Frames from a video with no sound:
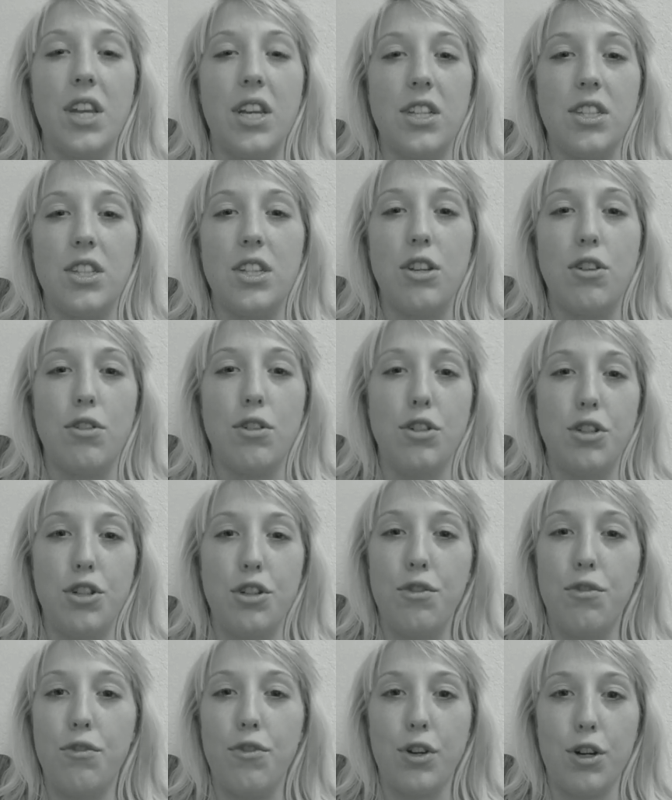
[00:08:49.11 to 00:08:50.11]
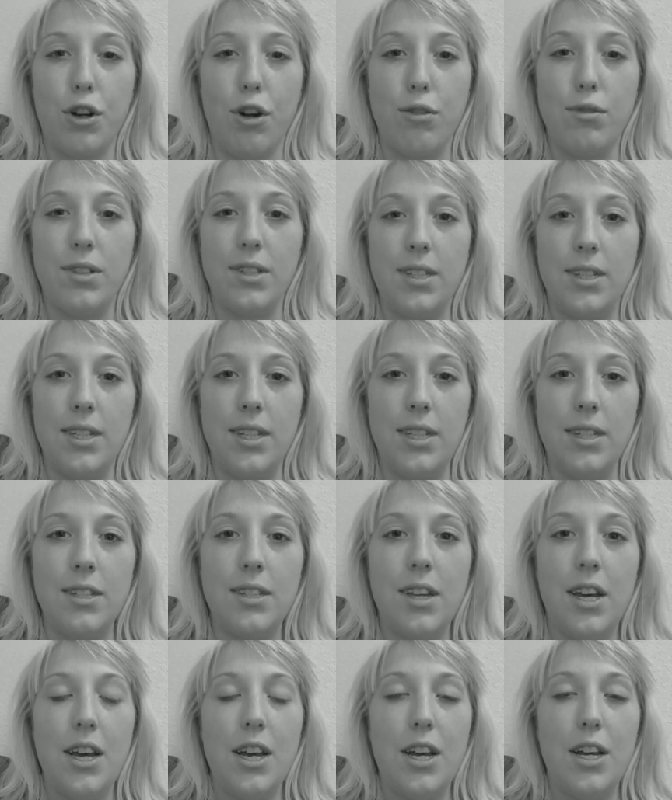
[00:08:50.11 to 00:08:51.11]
things that you can do for Crohn's disease